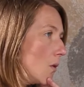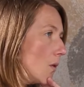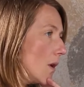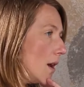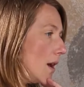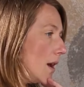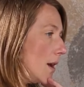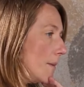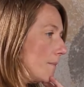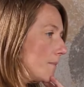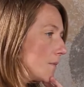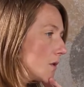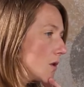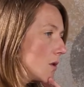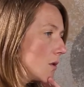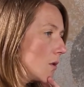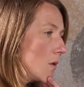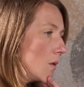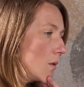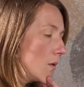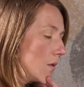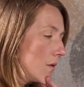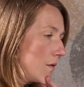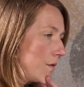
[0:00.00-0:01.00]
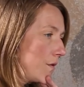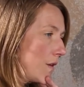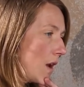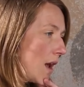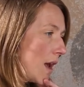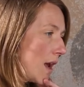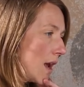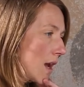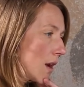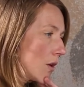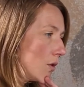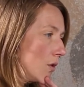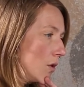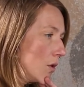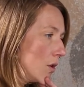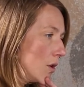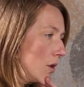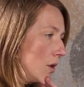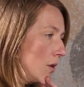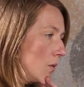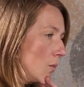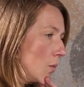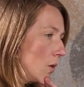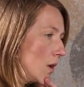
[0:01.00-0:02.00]
okay, so flying
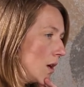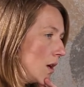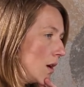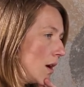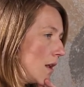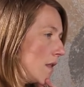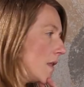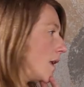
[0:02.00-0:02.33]
on, we're nearly